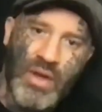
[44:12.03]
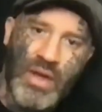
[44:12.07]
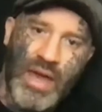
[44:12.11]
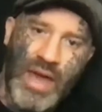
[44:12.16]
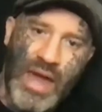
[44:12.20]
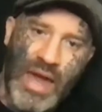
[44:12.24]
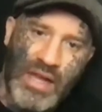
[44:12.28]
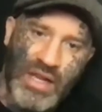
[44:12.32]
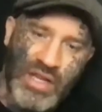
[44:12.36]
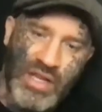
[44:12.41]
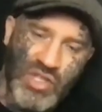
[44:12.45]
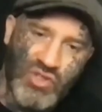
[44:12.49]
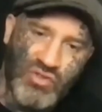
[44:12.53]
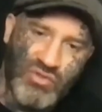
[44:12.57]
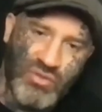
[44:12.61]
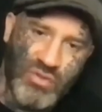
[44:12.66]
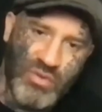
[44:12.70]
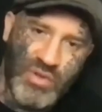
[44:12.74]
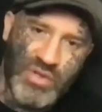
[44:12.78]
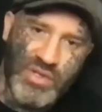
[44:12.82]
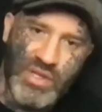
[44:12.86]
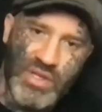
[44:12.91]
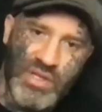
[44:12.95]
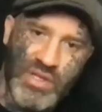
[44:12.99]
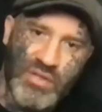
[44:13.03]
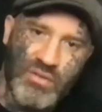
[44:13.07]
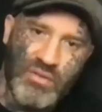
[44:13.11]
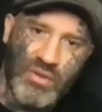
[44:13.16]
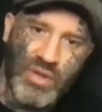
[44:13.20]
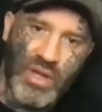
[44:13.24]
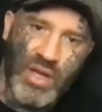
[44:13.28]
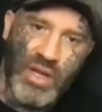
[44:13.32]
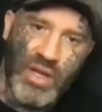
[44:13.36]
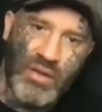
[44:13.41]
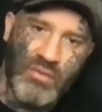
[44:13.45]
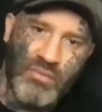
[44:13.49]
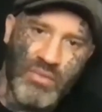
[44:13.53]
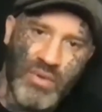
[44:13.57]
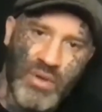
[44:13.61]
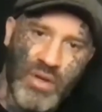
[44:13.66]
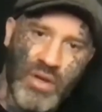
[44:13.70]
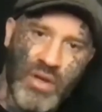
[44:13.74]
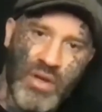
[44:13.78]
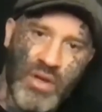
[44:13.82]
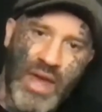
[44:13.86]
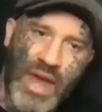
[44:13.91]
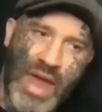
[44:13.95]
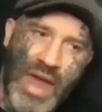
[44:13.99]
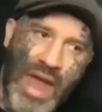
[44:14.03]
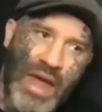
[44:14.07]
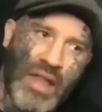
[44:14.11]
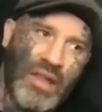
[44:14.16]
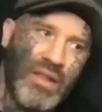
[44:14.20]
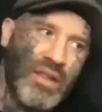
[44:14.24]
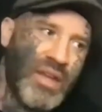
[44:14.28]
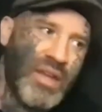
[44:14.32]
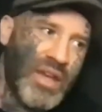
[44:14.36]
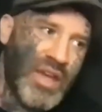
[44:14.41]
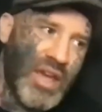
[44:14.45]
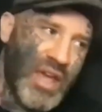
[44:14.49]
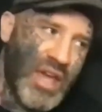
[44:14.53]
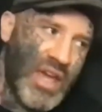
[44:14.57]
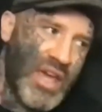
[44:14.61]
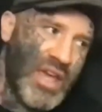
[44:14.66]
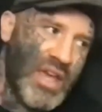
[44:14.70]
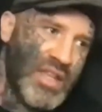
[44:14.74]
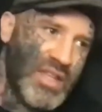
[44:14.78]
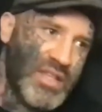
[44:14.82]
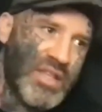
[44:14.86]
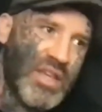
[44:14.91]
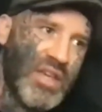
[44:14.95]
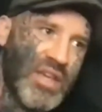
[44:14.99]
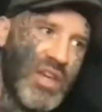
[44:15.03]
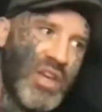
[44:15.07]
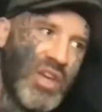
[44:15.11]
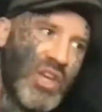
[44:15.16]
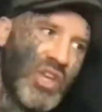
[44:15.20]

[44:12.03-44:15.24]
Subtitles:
Hell is truth seen too late. Hell is